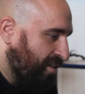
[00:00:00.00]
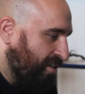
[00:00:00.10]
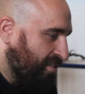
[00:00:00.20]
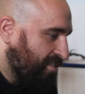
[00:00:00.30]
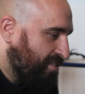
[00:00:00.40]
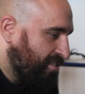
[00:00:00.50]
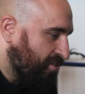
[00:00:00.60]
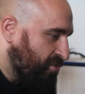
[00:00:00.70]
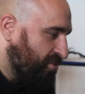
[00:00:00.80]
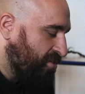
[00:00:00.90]
is
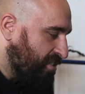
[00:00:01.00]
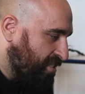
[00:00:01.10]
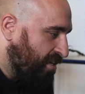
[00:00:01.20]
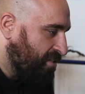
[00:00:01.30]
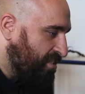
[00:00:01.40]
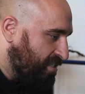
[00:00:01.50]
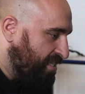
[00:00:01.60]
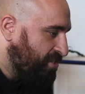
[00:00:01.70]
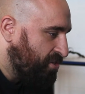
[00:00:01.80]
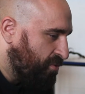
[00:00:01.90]
to, to, te to
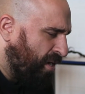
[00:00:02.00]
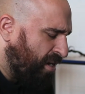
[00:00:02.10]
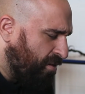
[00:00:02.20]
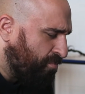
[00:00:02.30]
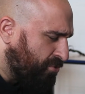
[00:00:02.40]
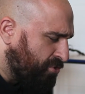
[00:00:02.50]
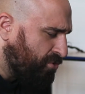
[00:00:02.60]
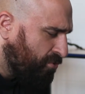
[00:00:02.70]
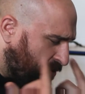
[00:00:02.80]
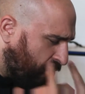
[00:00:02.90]
teach you how to
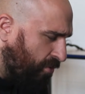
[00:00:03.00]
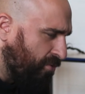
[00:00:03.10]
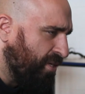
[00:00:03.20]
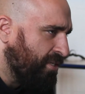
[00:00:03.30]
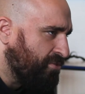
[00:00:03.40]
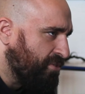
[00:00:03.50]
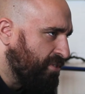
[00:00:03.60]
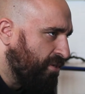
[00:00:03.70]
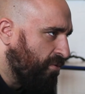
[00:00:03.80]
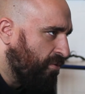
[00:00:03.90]
pursue your own
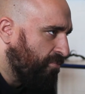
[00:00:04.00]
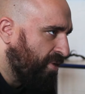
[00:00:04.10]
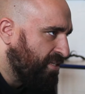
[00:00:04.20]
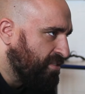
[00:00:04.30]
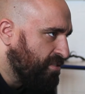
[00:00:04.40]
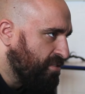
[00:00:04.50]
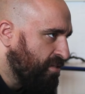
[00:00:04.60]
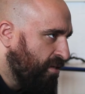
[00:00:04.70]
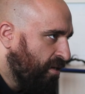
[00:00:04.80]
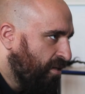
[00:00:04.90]
interests and your own passions.
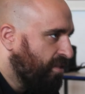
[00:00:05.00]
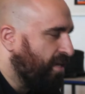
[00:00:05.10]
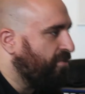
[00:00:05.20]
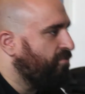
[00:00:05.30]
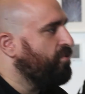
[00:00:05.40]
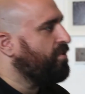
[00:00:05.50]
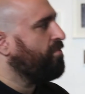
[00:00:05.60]
Like if you